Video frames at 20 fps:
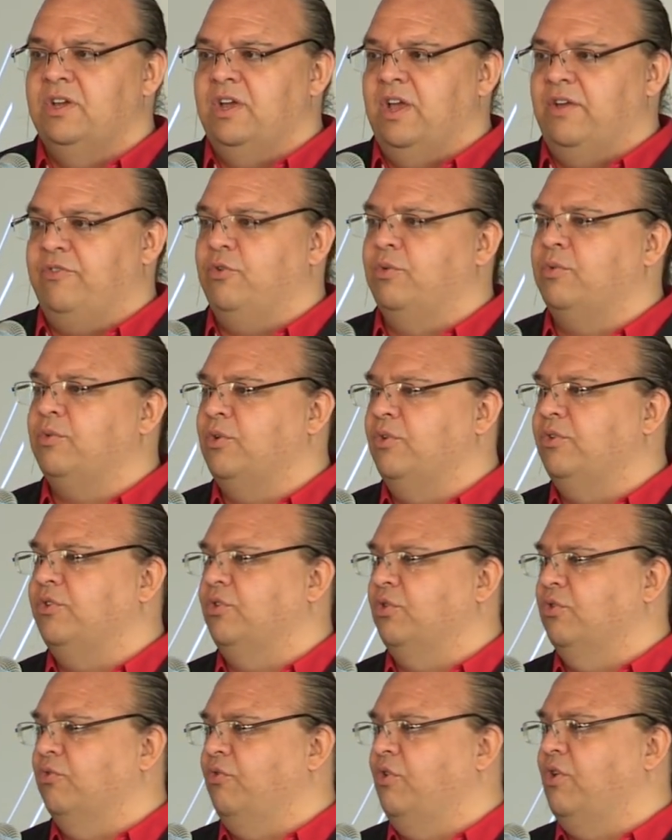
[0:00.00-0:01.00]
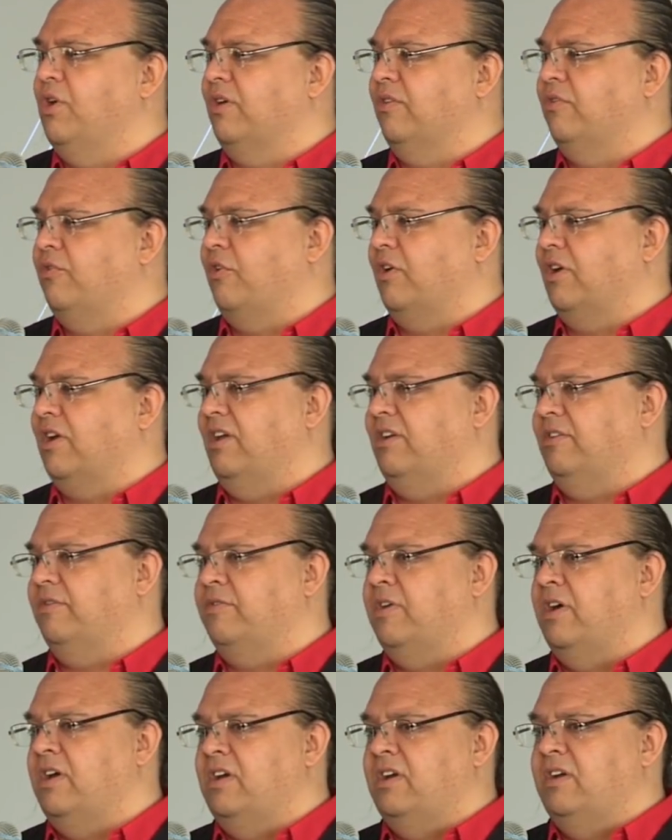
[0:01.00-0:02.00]
If you were going to go looking for a kind
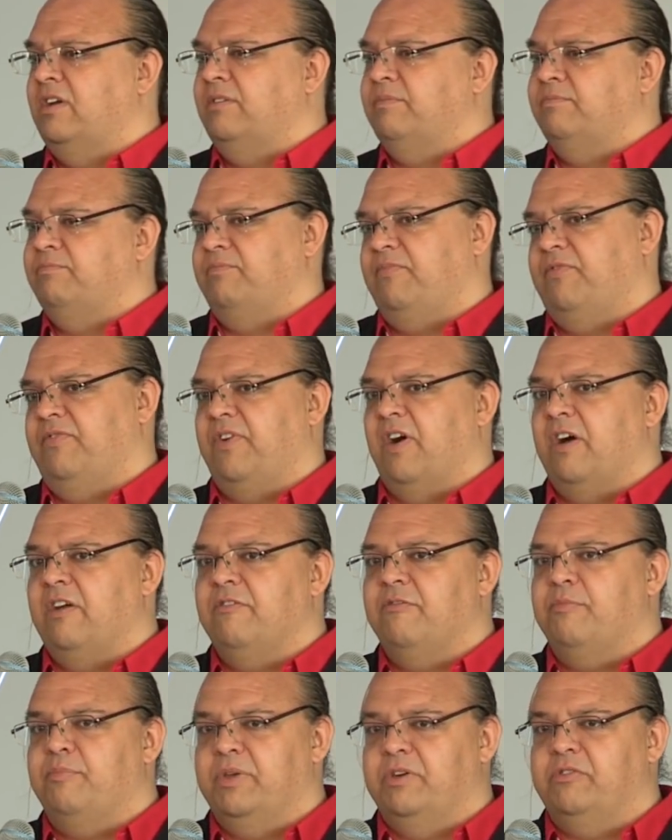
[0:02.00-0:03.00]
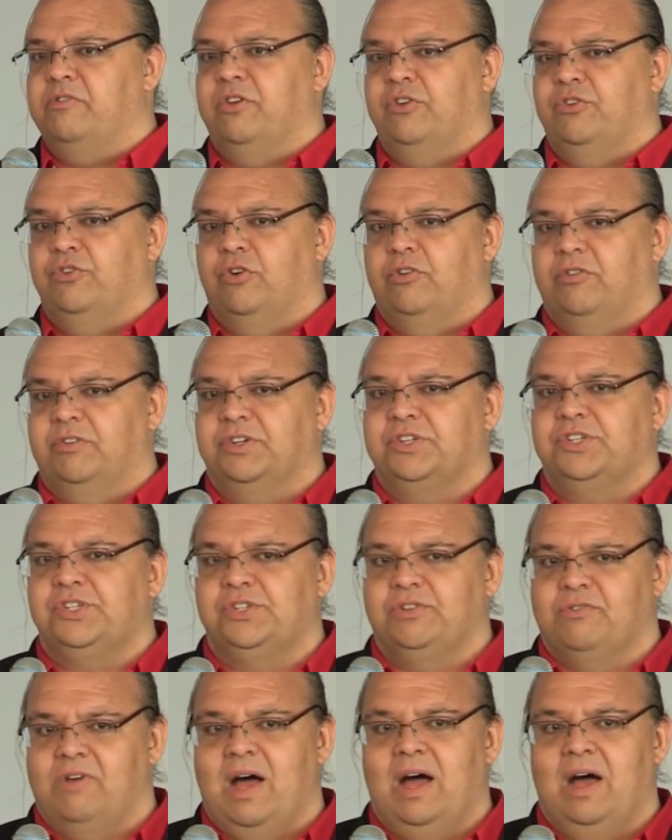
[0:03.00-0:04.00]
of $5 billion
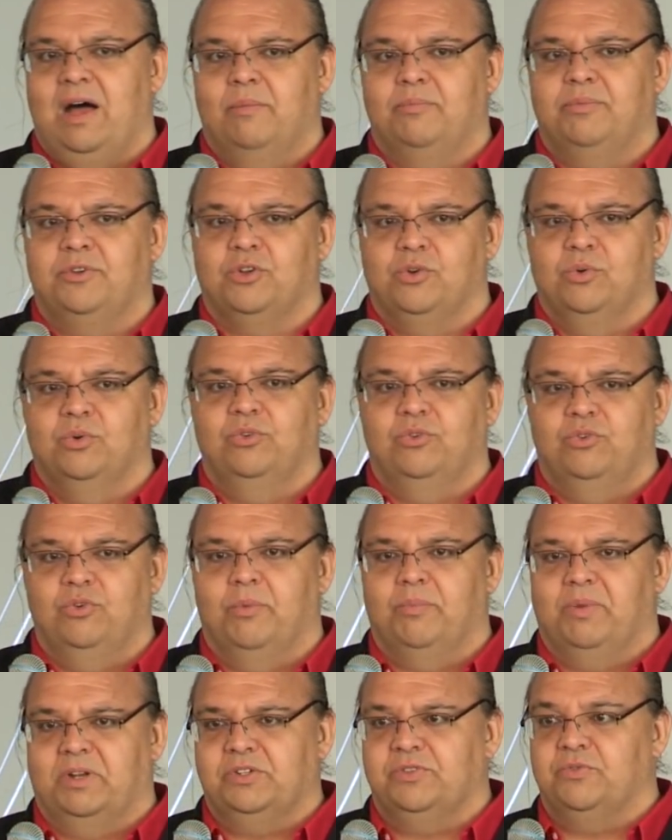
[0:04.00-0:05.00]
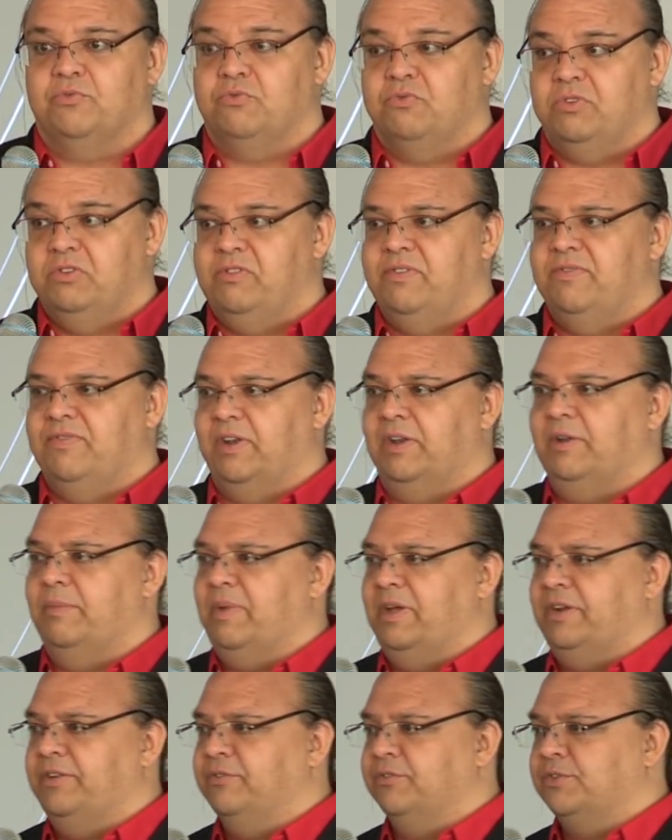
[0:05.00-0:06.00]
slab to go and do a bunch of really
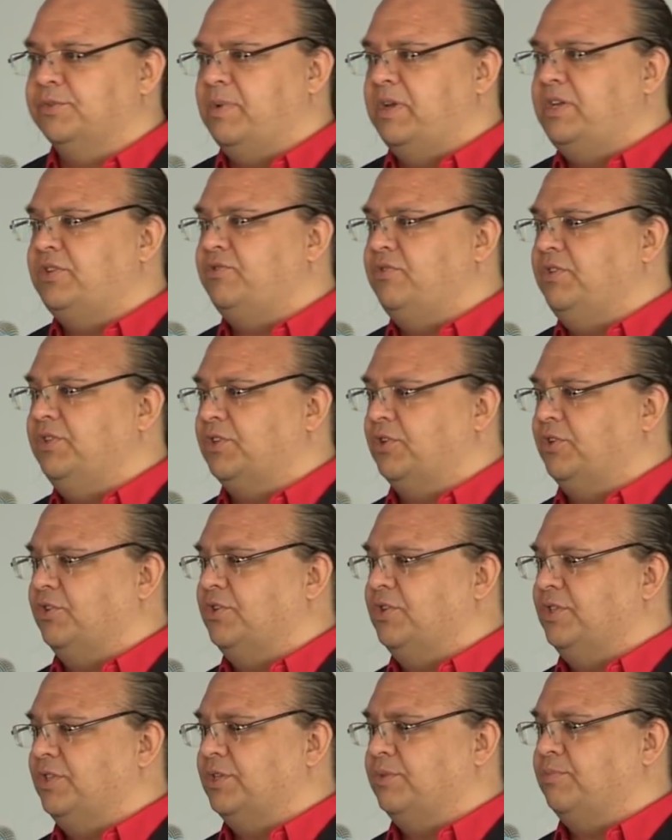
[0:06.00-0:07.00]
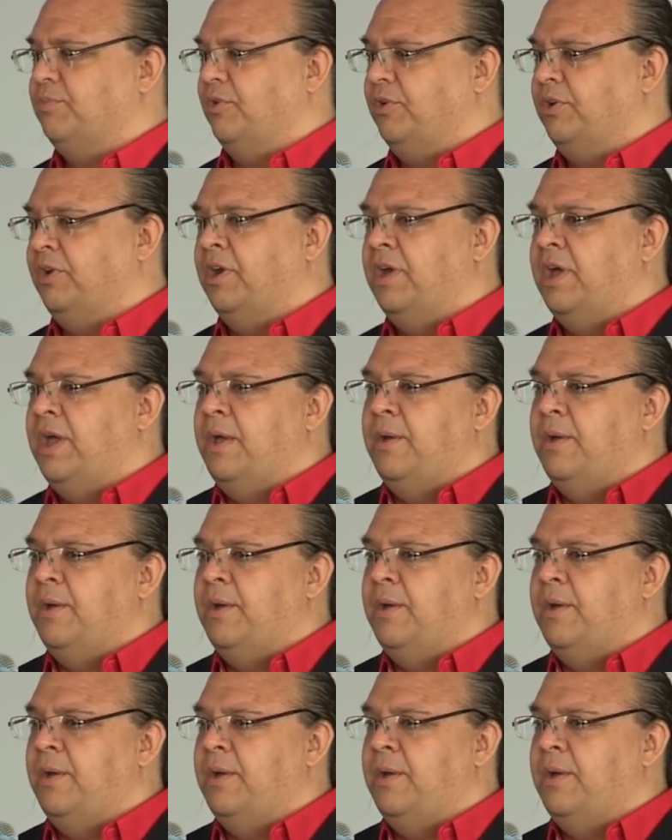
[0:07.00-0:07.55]
fundamental space research at this point,